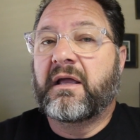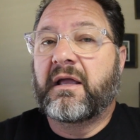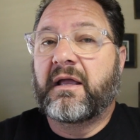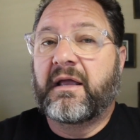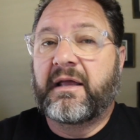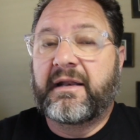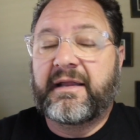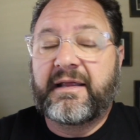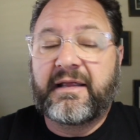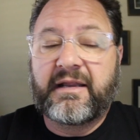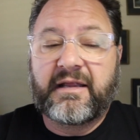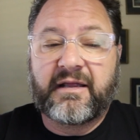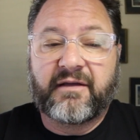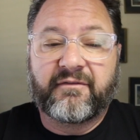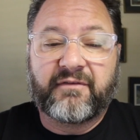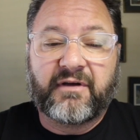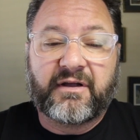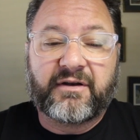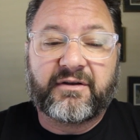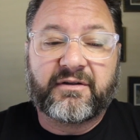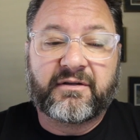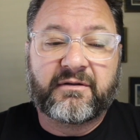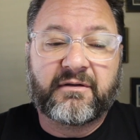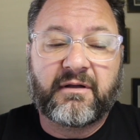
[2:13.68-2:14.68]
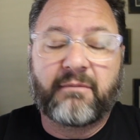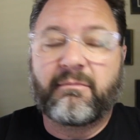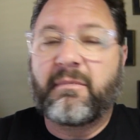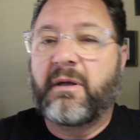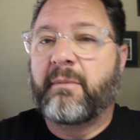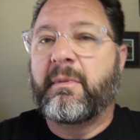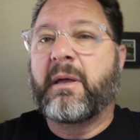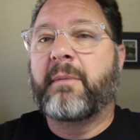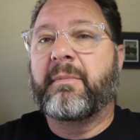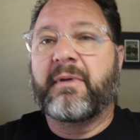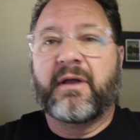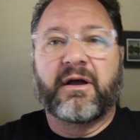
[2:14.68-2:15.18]
In any event,
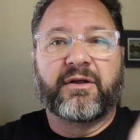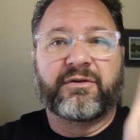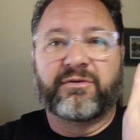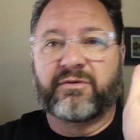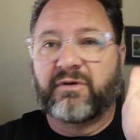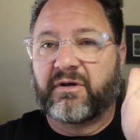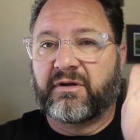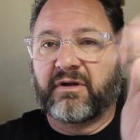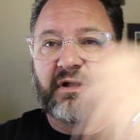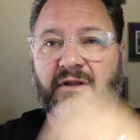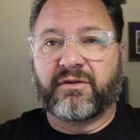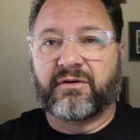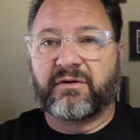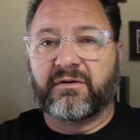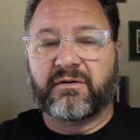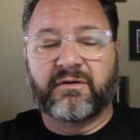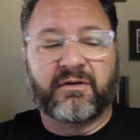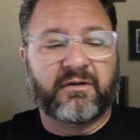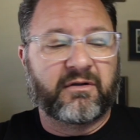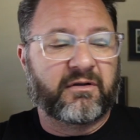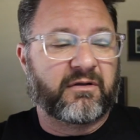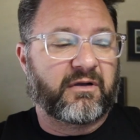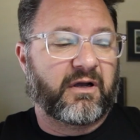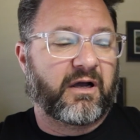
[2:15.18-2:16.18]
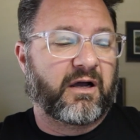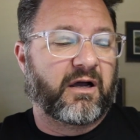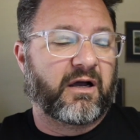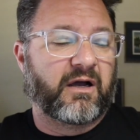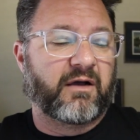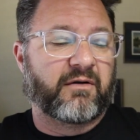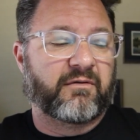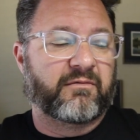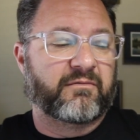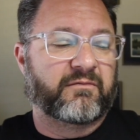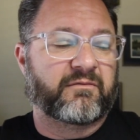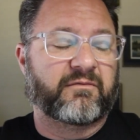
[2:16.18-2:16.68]
maybe I'll do another
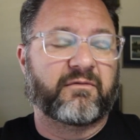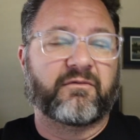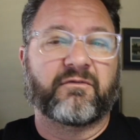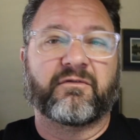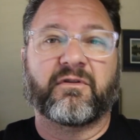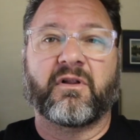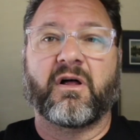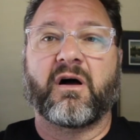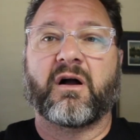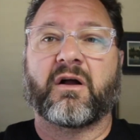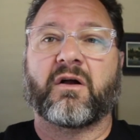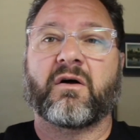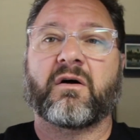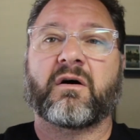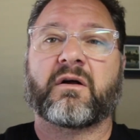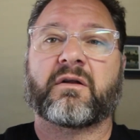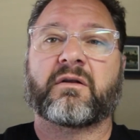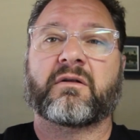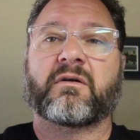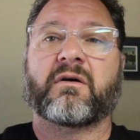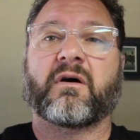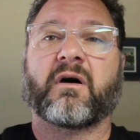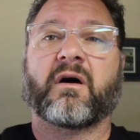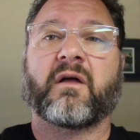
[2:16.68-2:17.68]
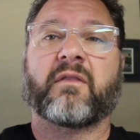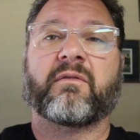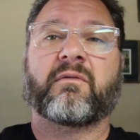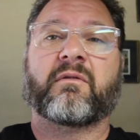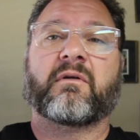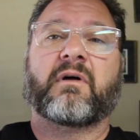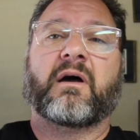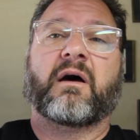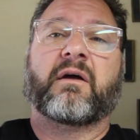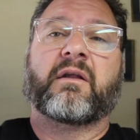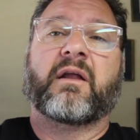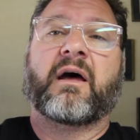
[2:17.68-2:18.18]
uh, vlog on, on,
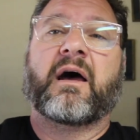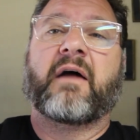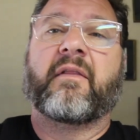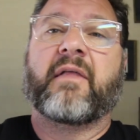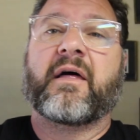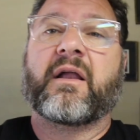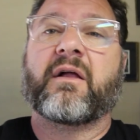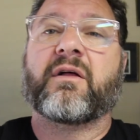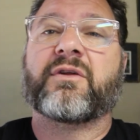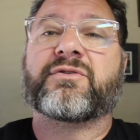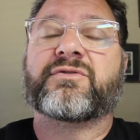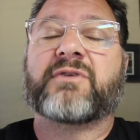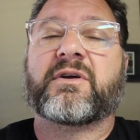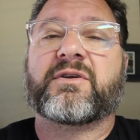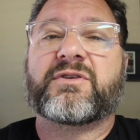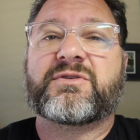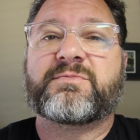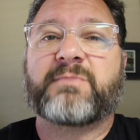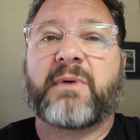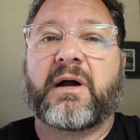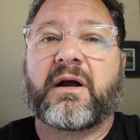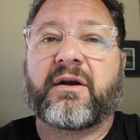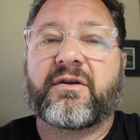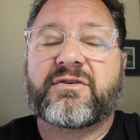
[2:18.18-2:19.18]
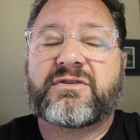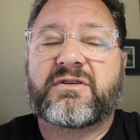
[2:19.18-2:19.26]
on how that all transpired.